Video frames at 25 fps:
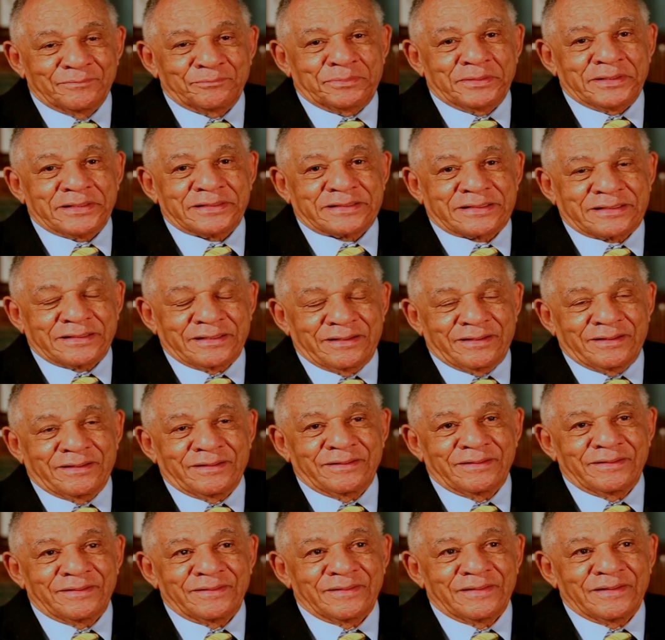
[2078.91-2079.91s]
But
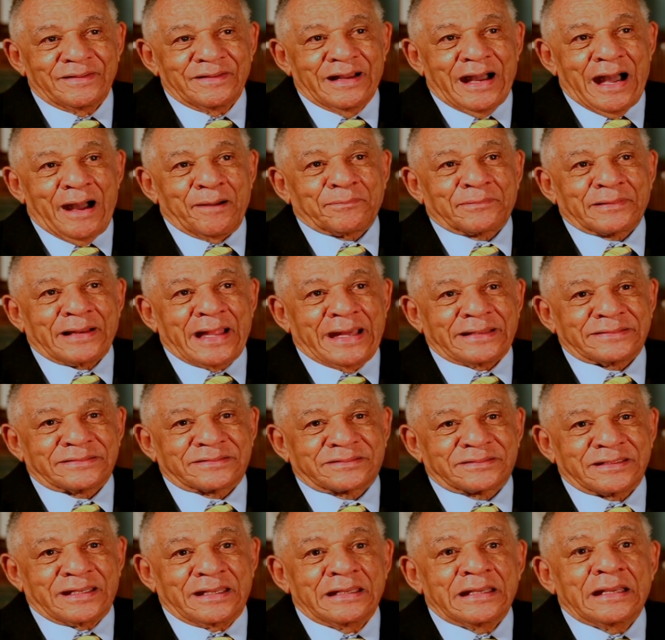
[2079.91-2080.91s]
I'm glad to
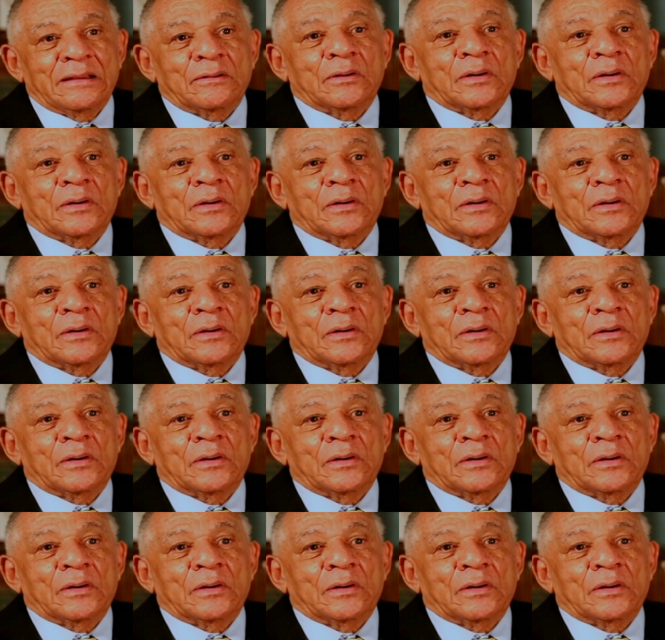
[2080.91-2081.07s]
see,